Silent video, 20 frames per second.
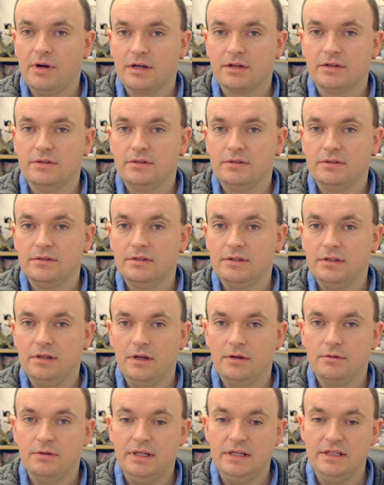I can
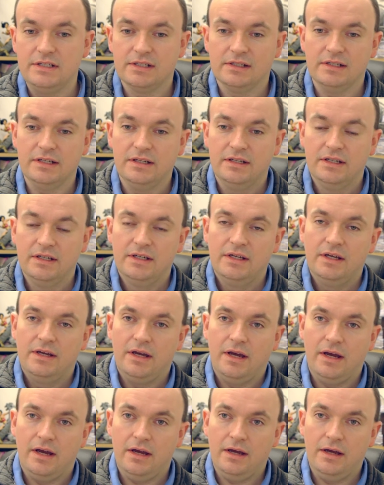easily
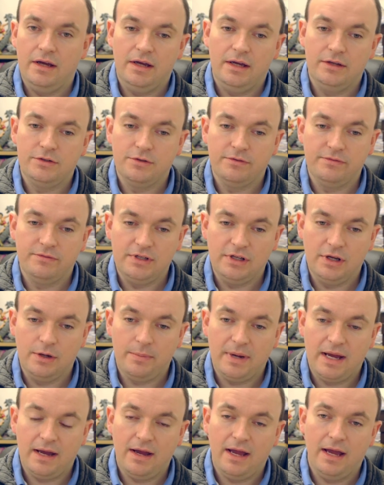do a video
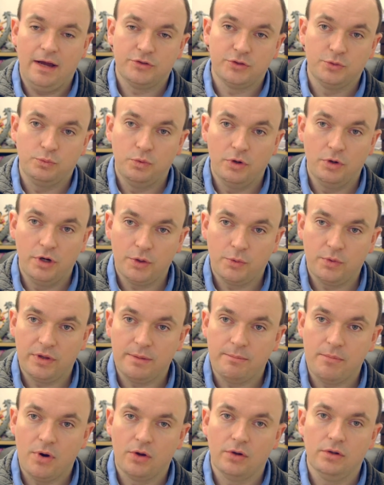about how to work with
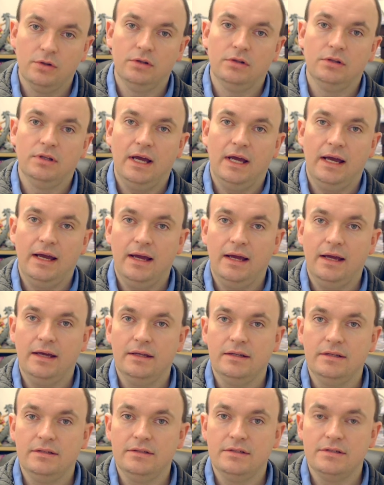a model,
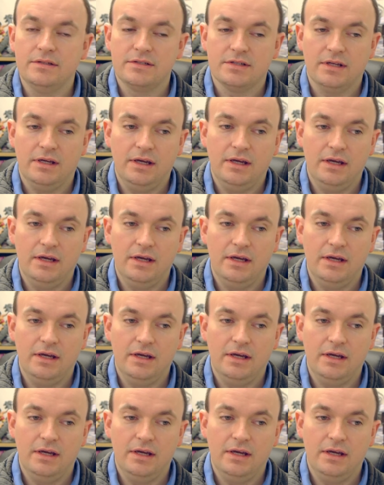and